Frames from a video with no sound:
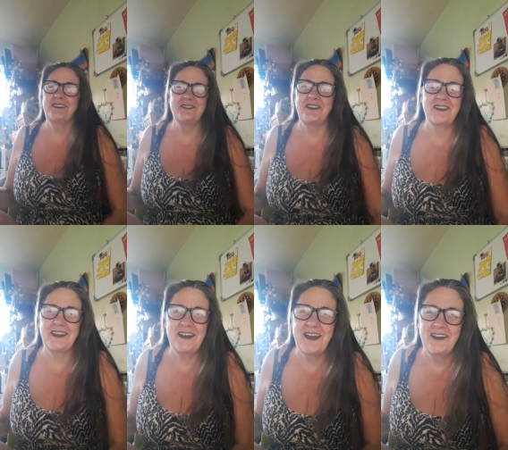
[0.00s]
don't
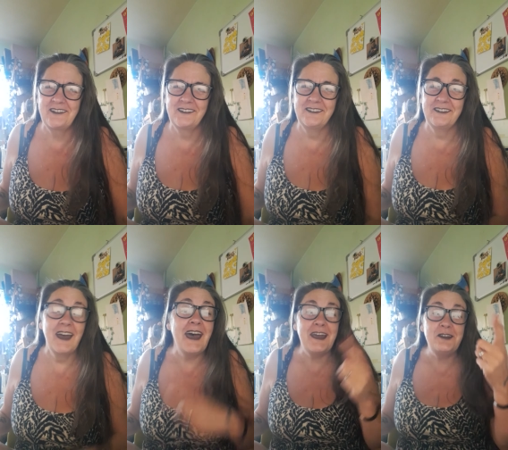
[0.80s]
fucking know.
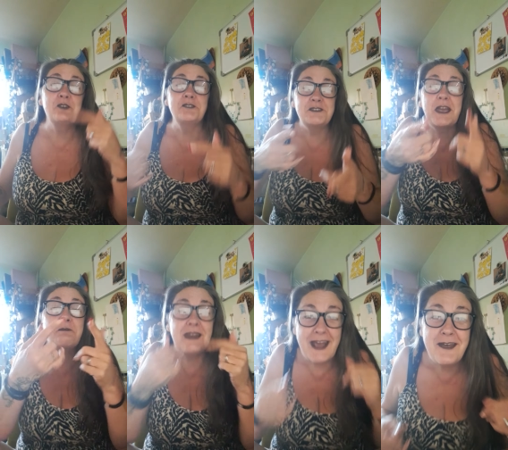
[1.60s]
Hair don't
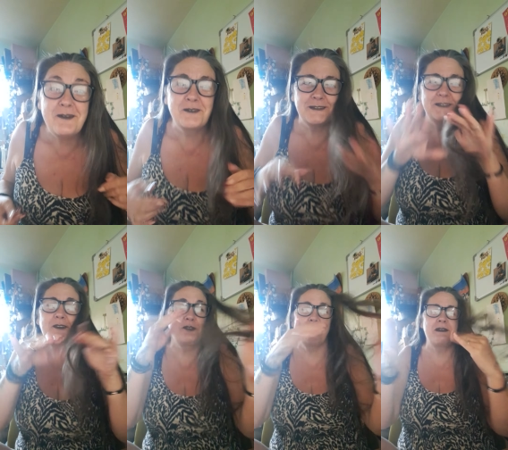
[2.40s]
check my nails.
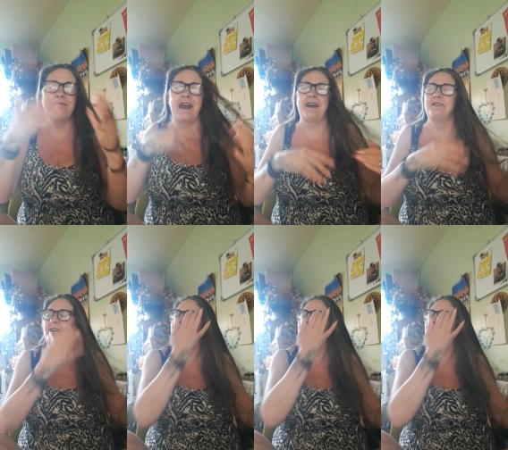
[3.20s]
The other way round.